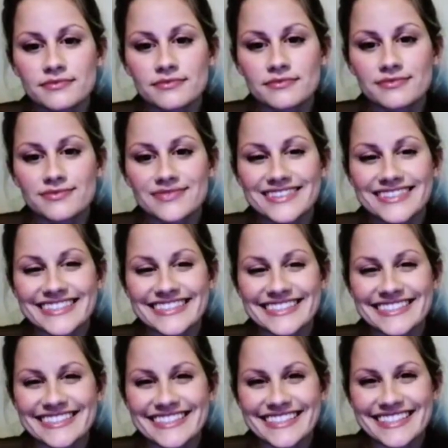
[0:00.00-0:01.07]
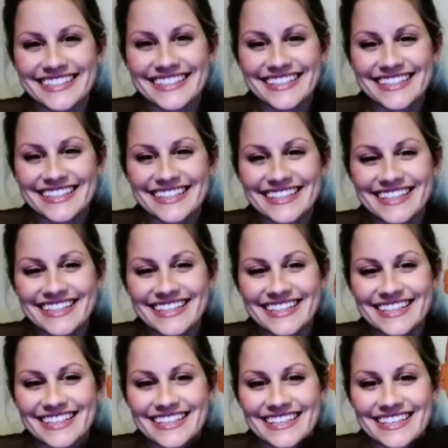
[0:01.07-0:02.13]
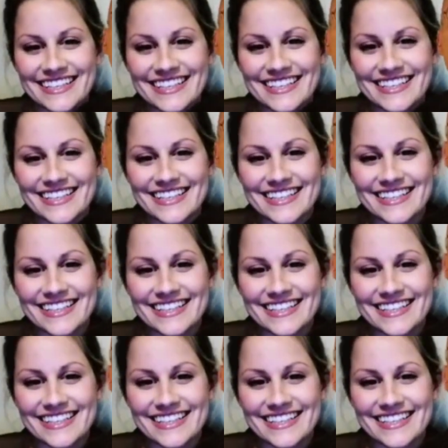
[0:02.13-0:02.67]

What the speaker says: (not speaking)